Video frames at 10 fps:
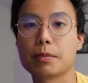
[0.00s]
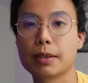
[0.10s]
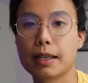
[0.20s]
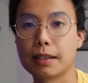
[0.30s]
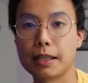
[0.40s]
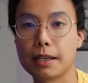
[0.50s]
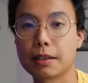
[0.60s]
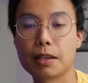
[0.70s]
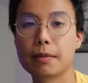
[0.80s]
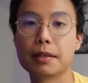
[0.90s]
but I
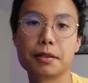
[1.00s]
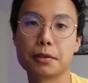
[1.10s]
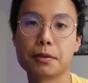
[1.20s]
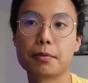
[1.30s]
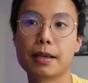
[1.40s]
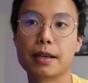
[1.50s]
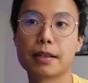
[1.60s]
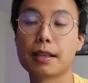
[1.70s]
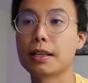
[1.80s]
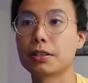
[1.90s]
can't commit to my
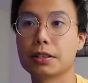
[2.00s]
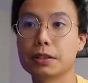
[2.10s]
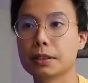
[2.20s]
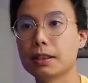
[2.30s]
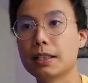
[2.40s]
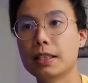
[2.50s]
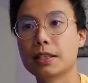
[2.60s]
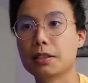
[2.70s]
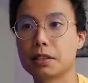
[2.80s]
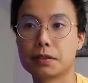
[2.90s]
last shield
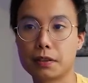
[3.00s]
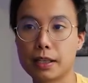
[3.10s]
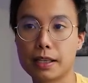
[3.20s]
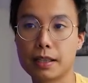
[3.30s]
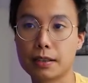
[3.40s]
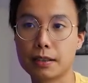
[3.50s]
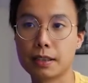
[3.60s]
just for that.